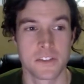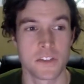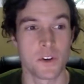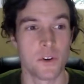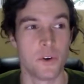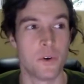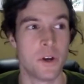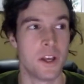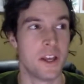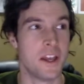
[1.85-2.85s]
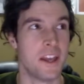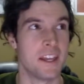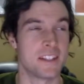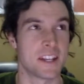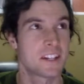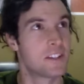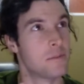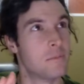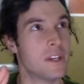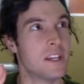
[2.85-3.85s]
So it's
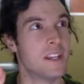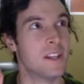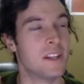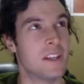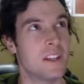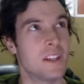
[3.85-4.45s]
actually been